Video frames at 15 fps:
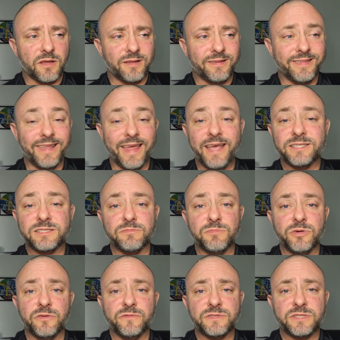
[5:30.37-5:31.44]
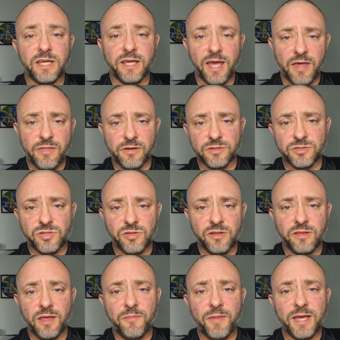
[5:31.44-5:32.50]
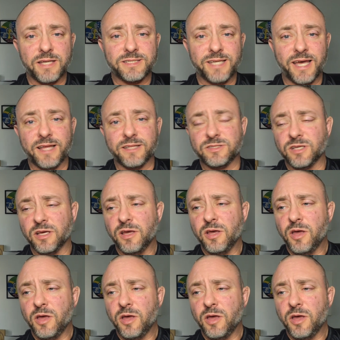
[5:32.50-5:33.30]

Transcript: lace moves together so that they make sense.